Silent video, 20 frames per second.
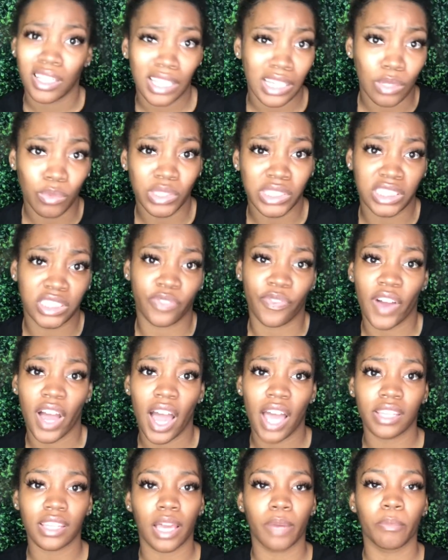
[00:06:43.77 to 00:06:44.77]
Which is
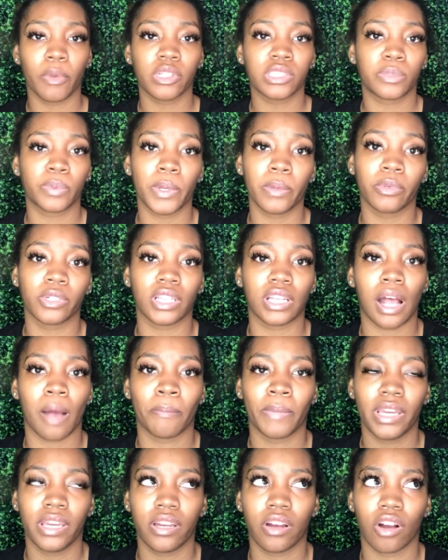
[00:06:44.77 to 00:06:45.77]
fine. Like, most people that I
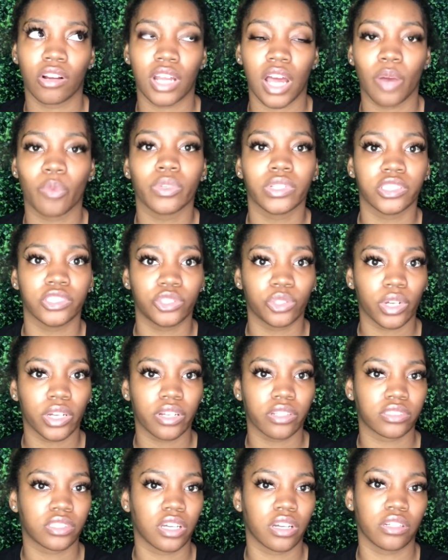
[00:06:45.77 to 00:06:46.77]
meet are not really
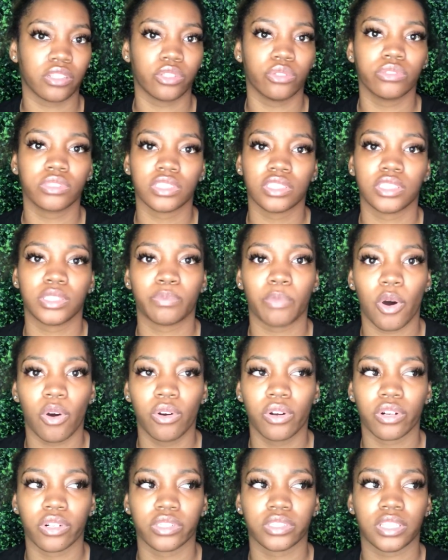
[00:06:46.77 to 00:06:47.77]
drinkers. They're usually
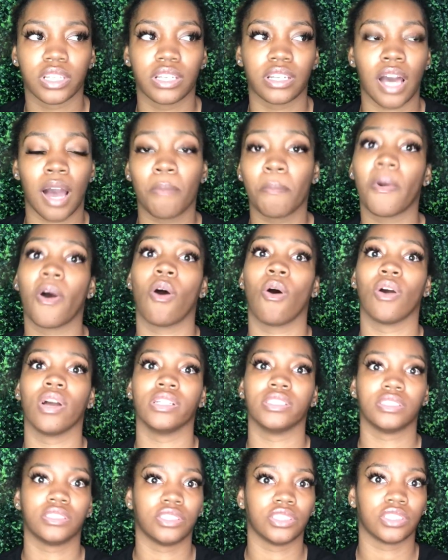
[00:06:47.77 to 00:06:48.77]
smokers, and I'm
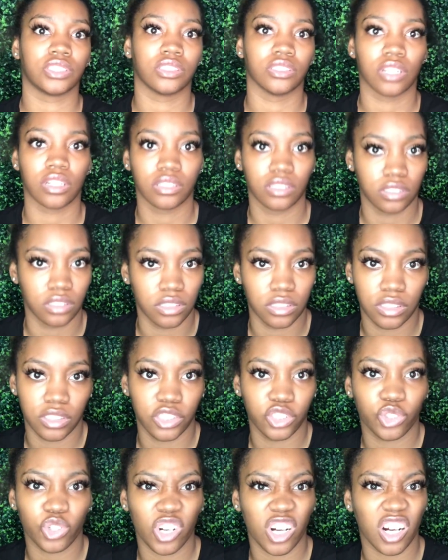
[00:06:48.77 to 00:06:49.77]
always just the
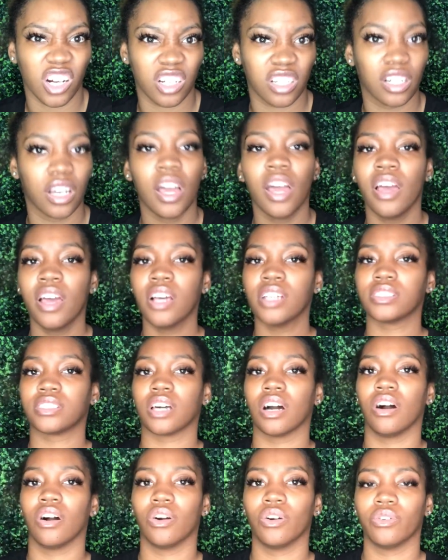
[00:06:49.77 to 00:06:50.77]
drunk.
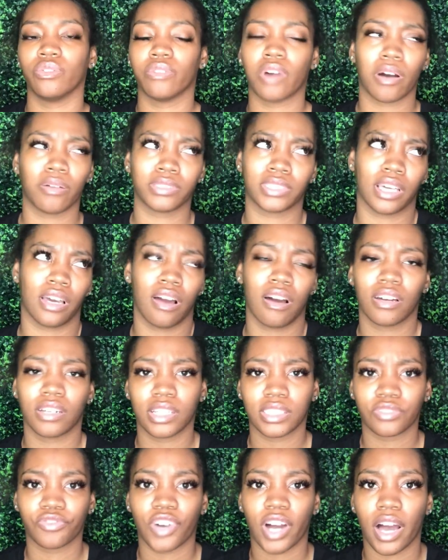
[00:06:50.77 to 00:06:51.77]
So I was like, oh,
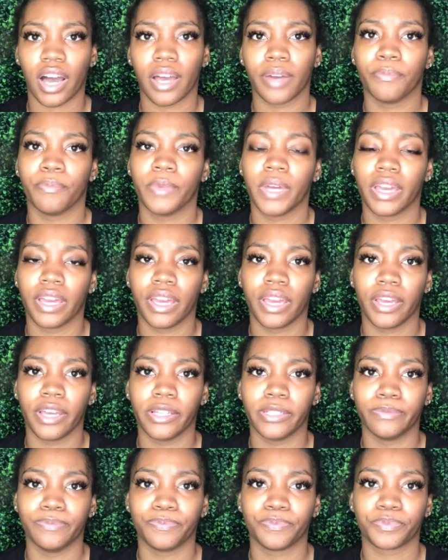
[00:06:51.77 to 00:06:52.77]
that's fine.
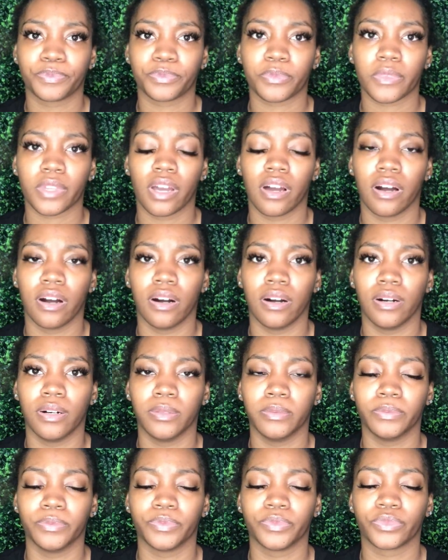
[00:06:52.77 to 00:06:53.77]
And
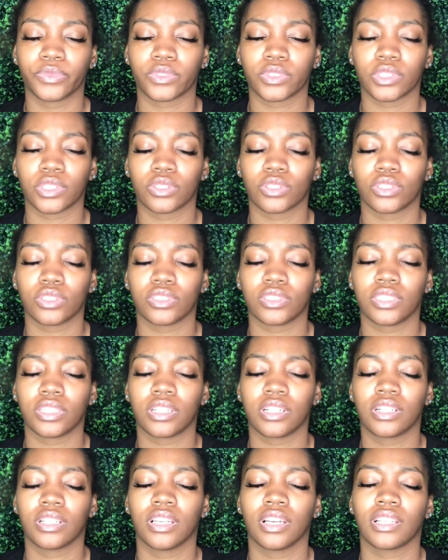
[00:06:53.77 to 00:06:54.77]
to
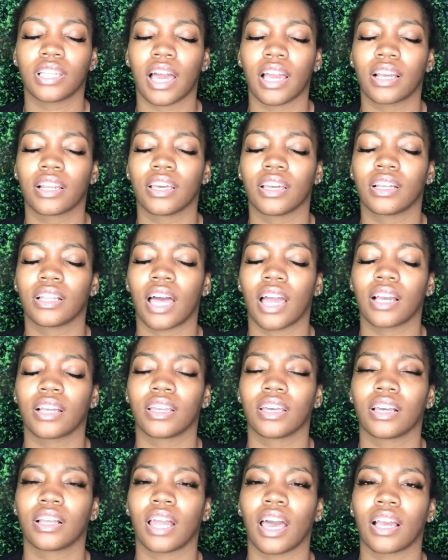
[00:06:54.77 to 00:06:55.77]
click clack, click clack,
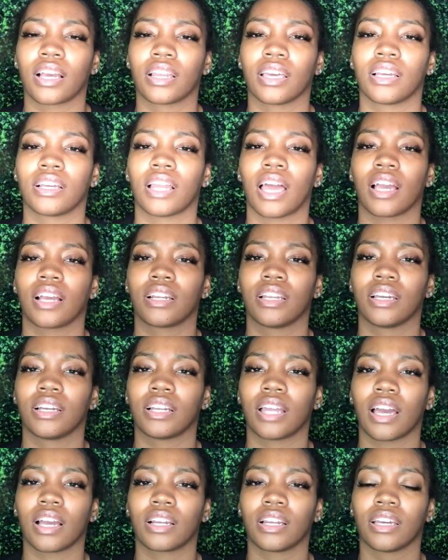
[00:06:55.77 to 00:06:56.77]
click clack, click clack, click
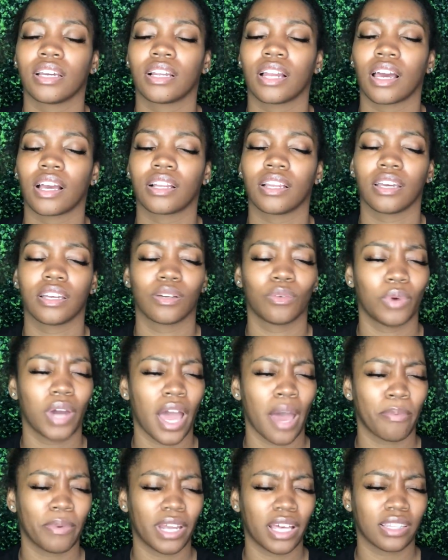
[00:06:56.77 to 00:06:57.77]
clack, click clack, click. What
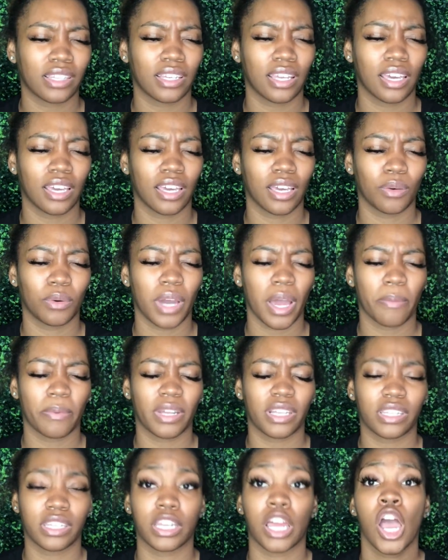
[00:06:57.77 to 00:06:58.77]
happened after
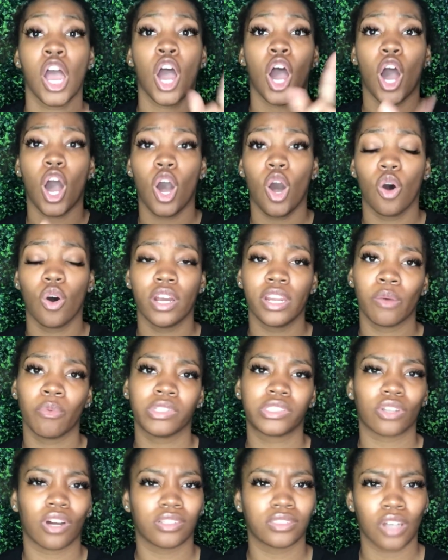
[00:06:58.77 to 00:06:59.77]
that? Oh, and then we
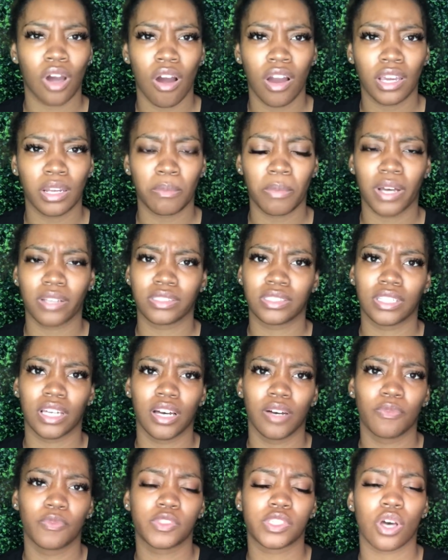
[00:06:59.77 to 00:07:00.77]
started talking about
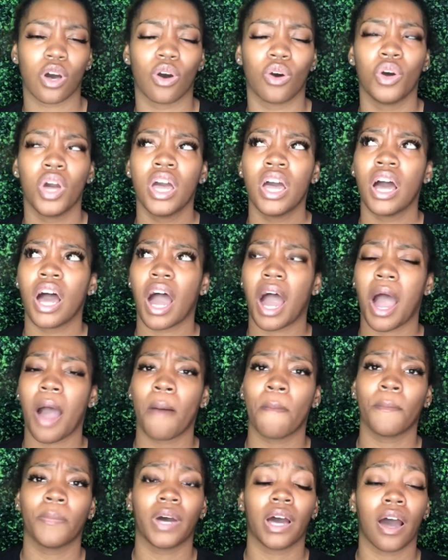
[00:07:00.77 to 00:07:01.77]
stuff. So
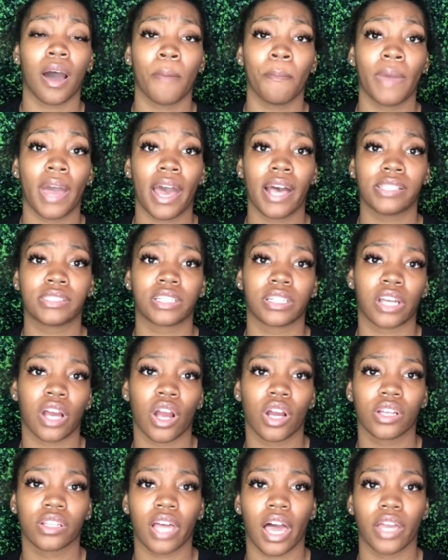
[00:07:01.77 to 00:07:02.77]
I'm asking
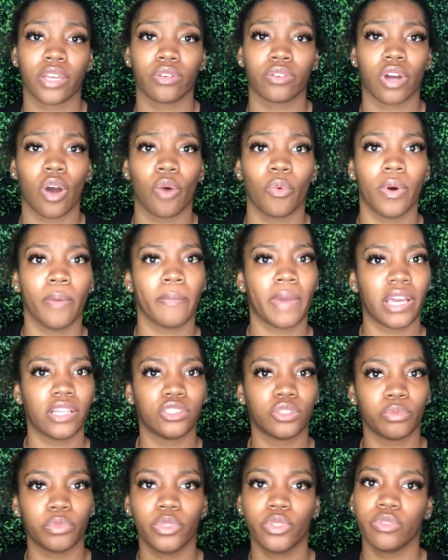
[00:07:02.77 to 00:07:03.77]
her, like, you what made
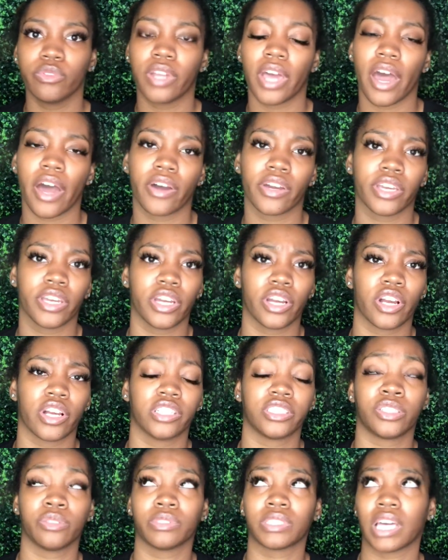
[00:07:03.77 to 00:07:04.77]
you move down here?
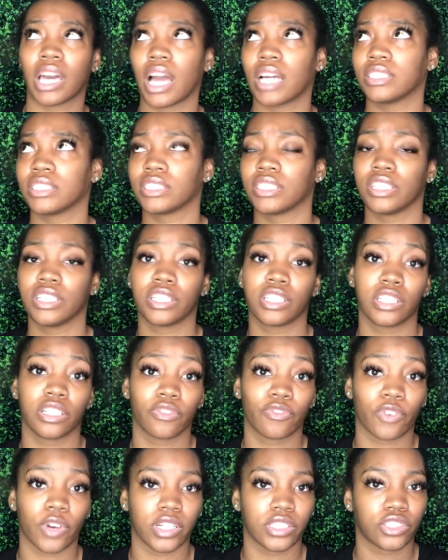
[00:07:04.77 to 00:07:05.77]
She was like, I just needed a
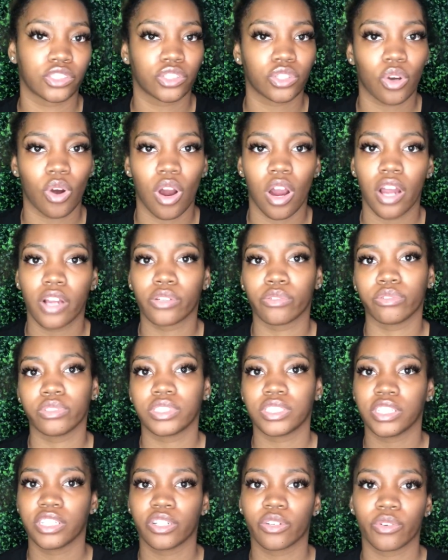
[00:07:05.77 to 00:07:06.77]
fresh start, new
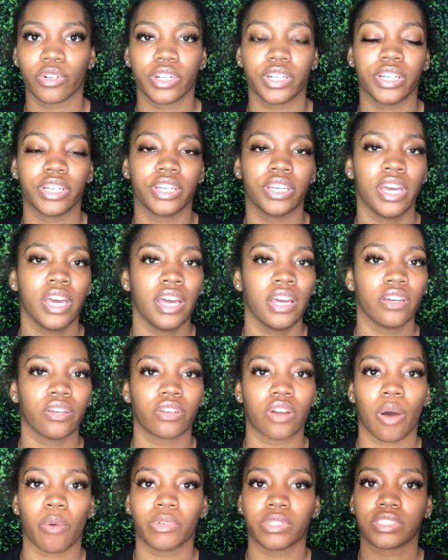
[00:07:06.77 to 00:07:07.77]
scenery. You
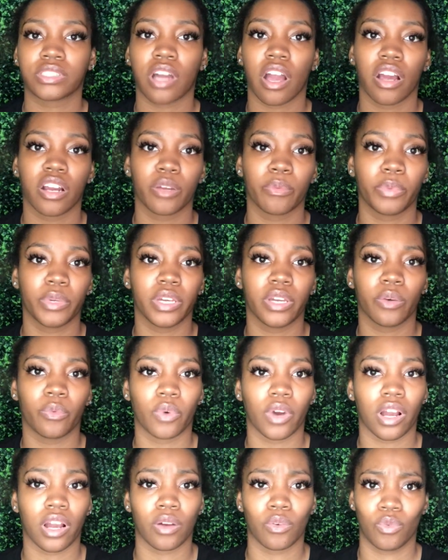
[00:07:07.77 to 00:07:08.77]
know, I was tired of being
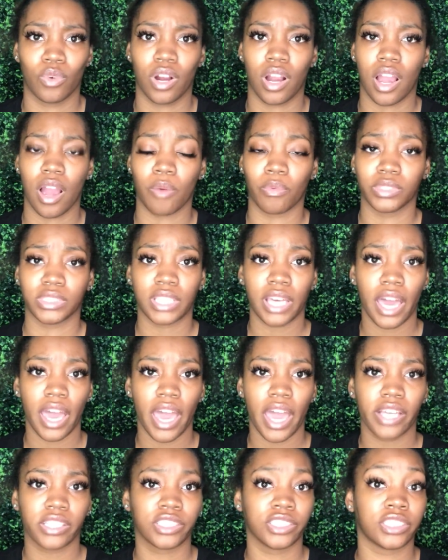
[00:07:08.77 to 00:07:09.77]
where I was
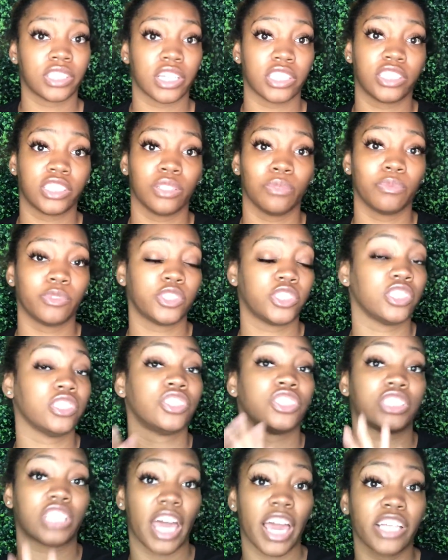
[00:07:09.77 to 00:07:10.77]
at. She said she
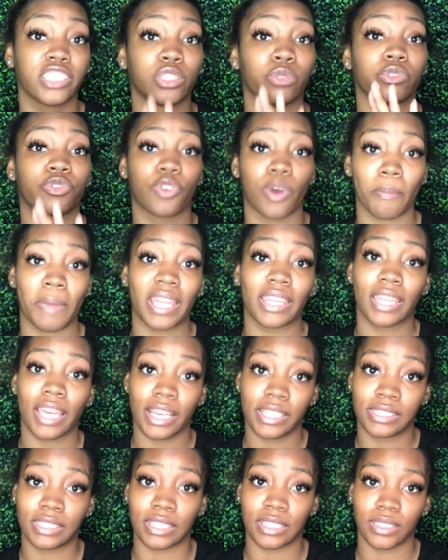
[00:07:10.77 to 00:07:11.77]
was from
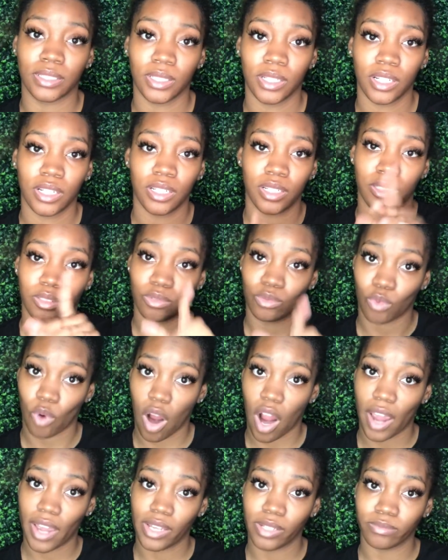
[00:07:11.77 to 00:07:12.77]
Atlanta,
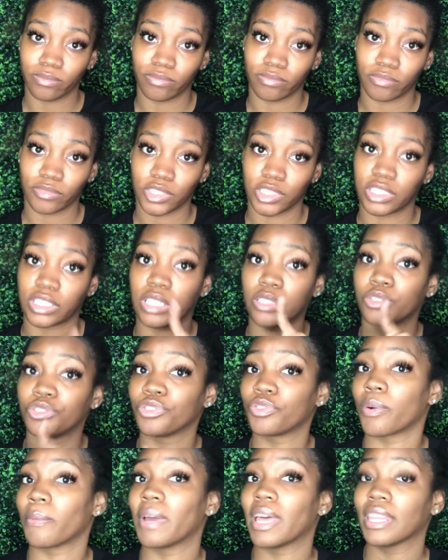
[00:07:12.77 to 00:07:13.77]
right? She said she's
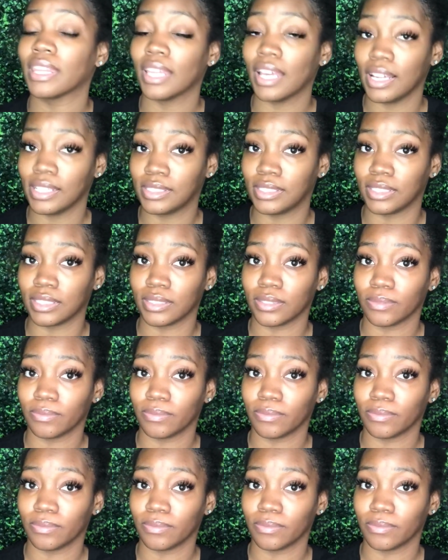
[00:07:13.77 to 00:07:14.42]
from Atlanta.